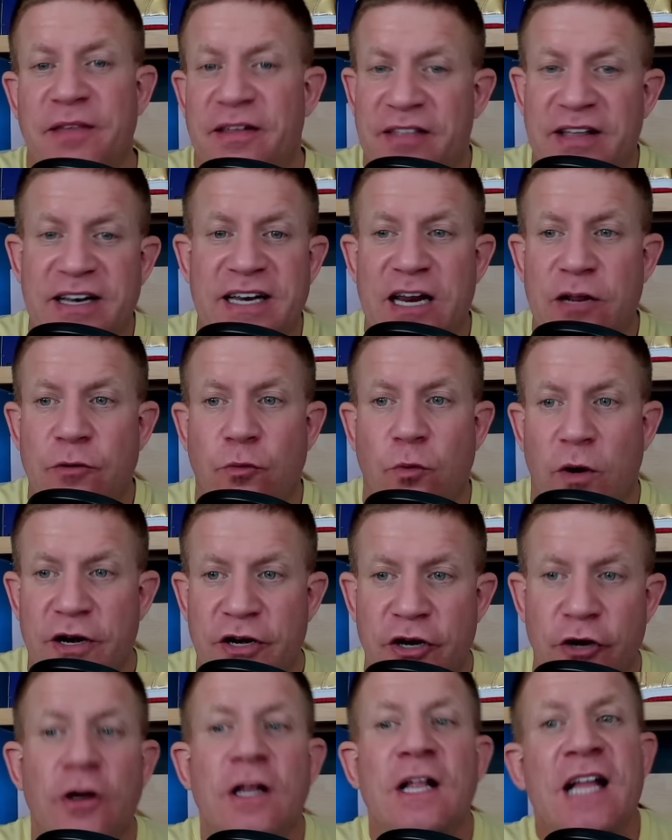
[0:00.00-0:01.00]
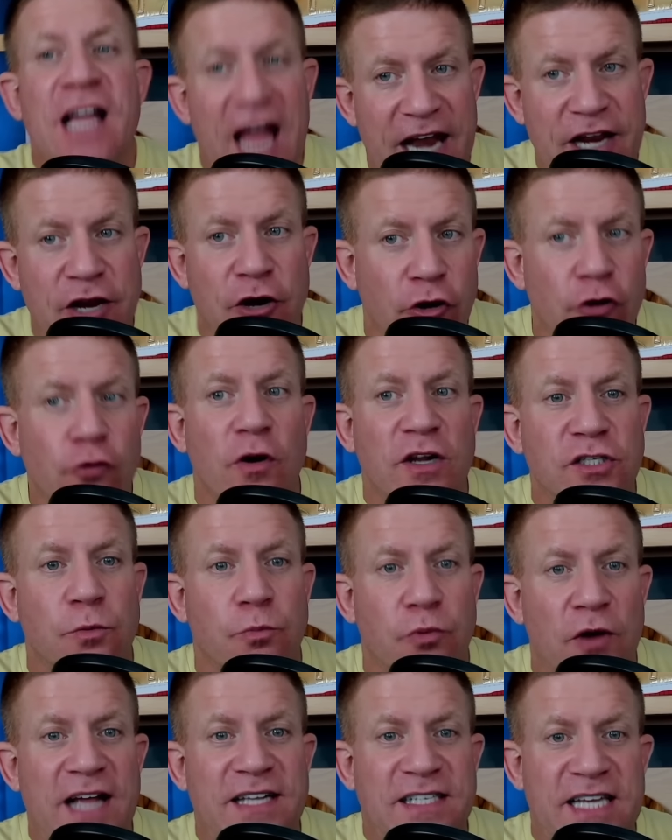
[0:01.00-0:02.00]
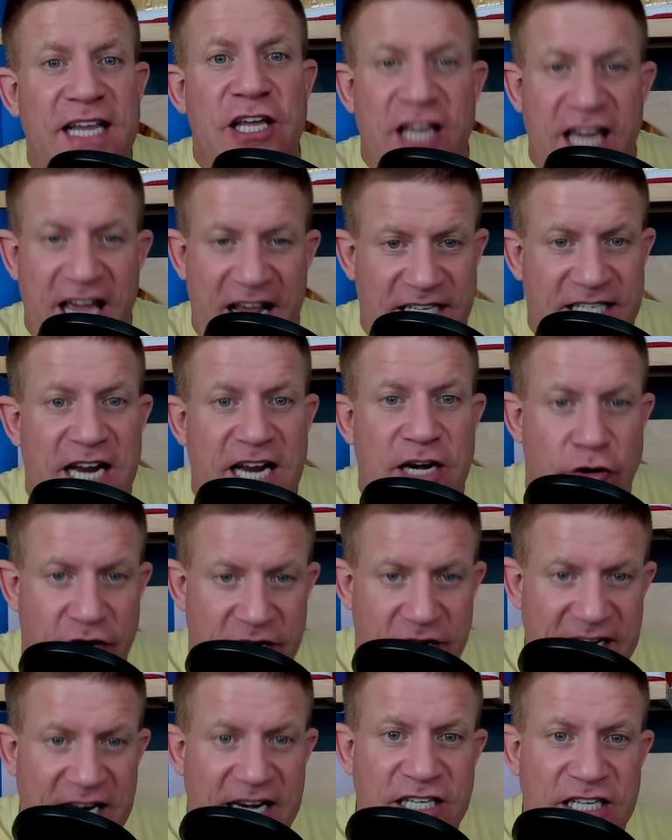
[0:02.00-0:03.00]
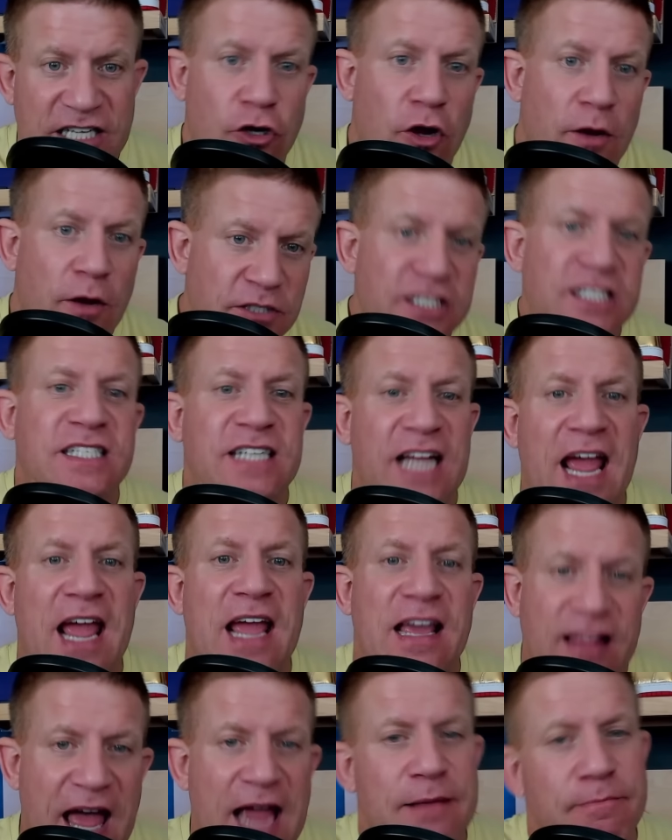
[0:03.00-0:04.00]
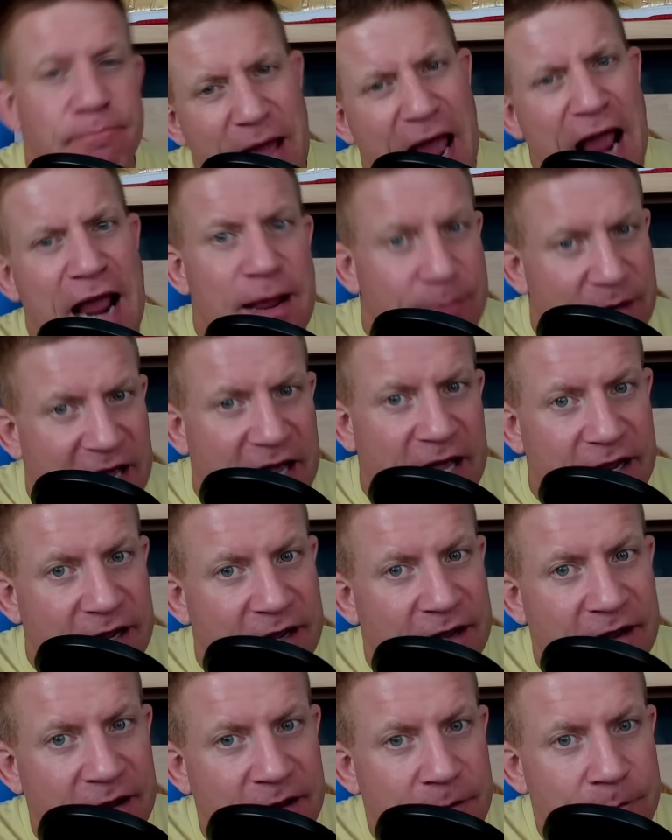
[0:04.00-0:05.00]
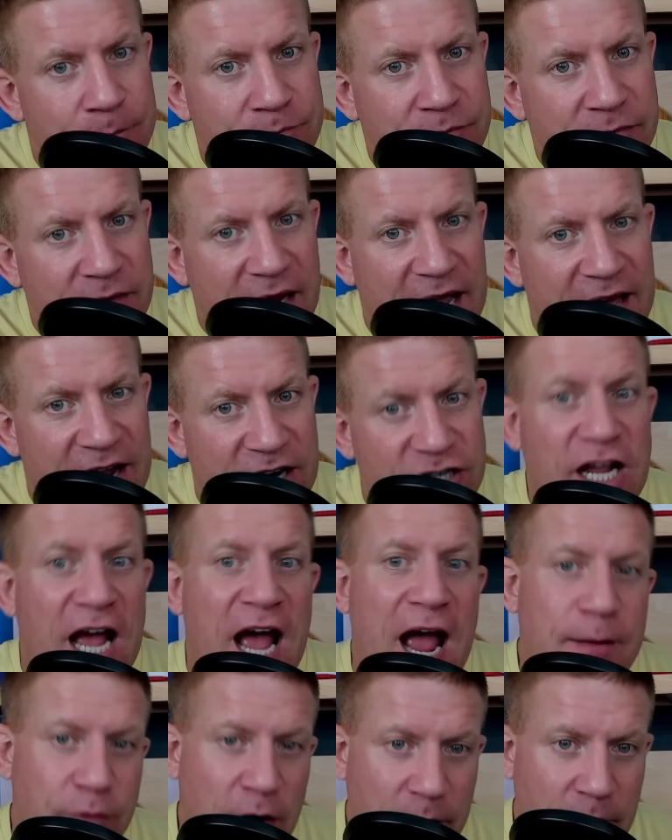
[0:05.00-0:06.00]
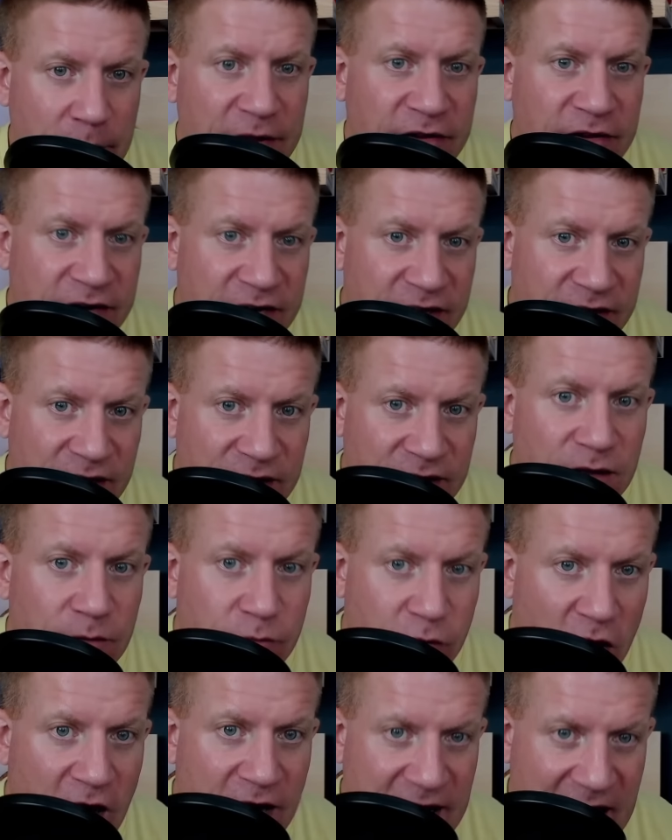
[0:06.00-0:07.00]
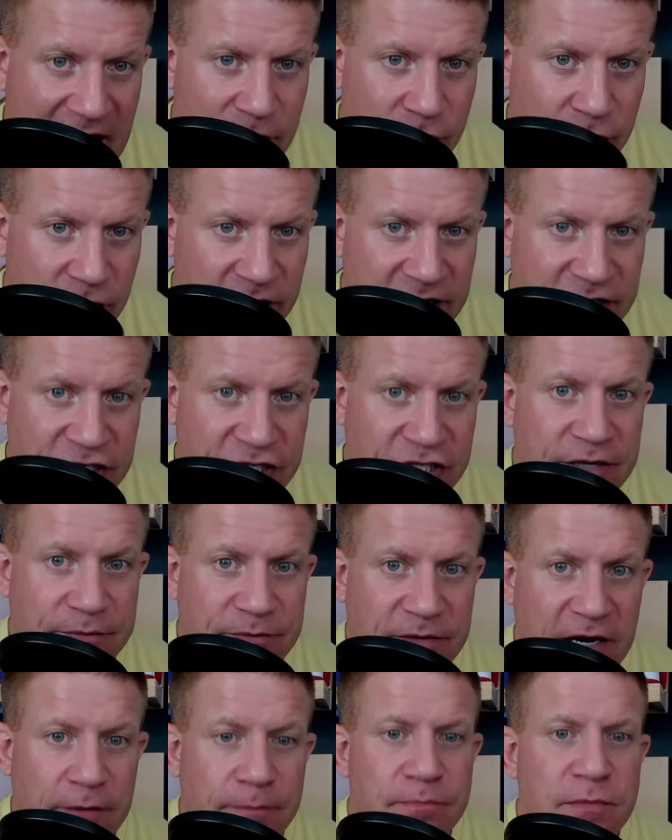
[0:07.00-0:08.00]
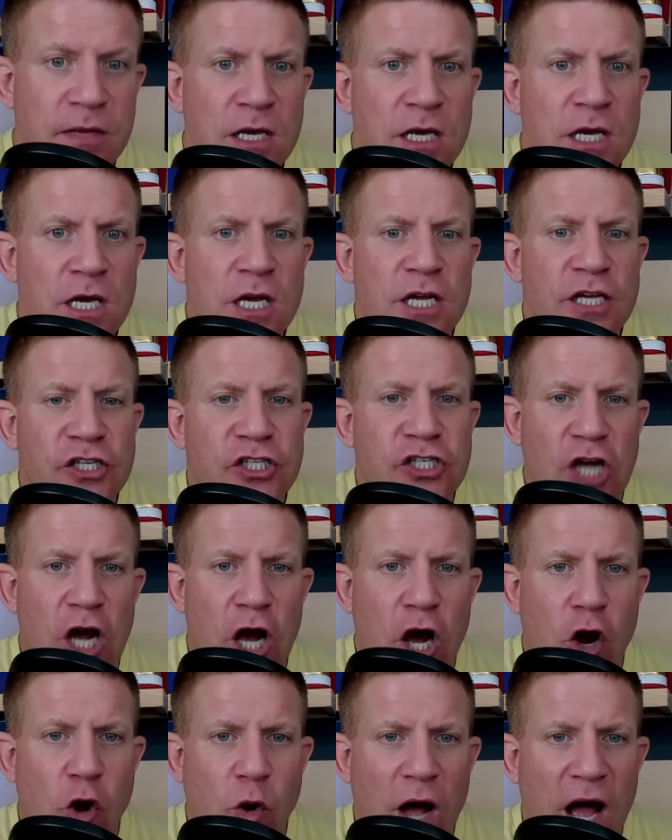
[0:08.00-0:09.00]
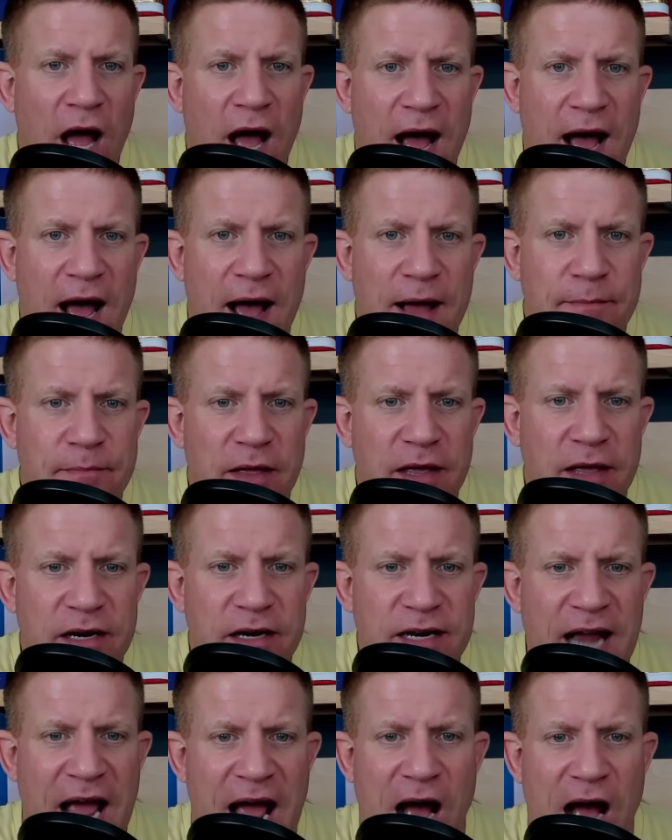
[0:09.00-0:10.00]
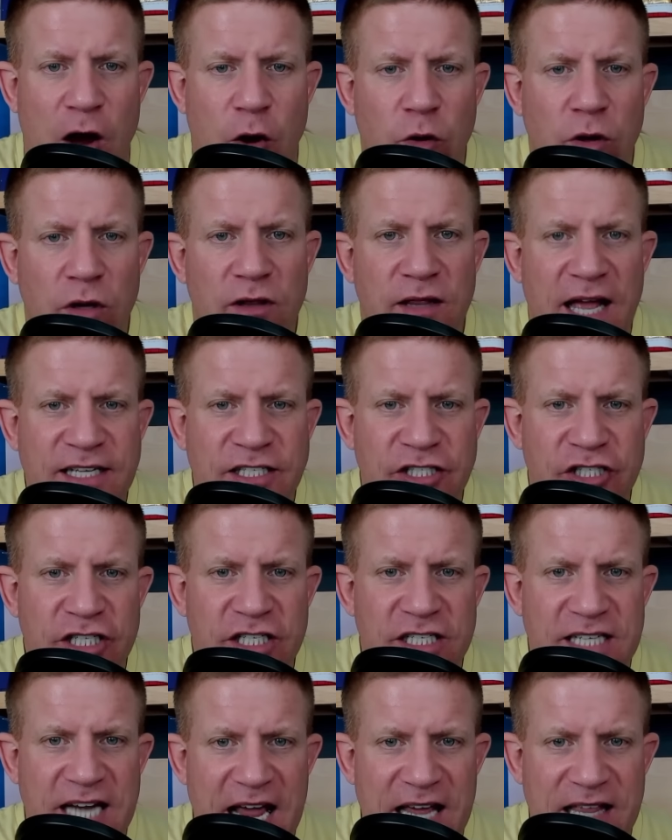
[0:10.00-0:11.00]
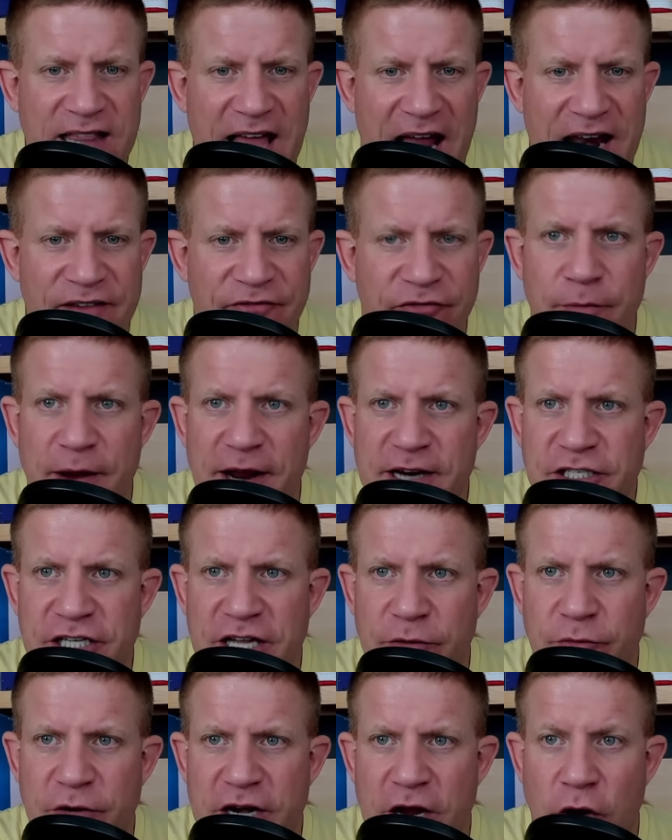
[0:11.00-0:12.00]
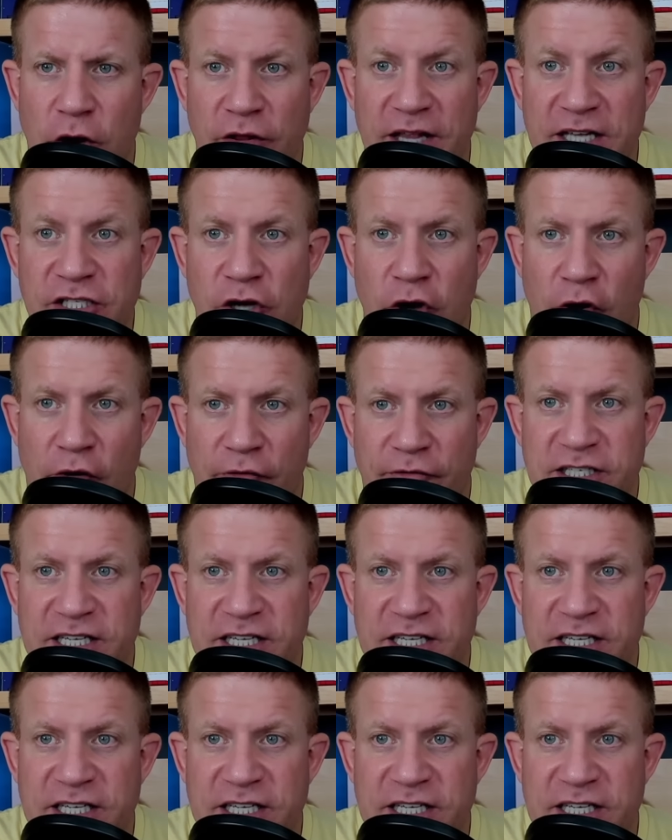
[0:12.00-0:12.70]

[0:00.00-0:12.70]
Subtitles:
that Diddy would want to do. And you heard Russell Brand say you can't say no to Diddy, so I'm just saying, like, maybe there's a high probability that LeBron had a relationship there. So now, let's just take that information that we know and let's go over to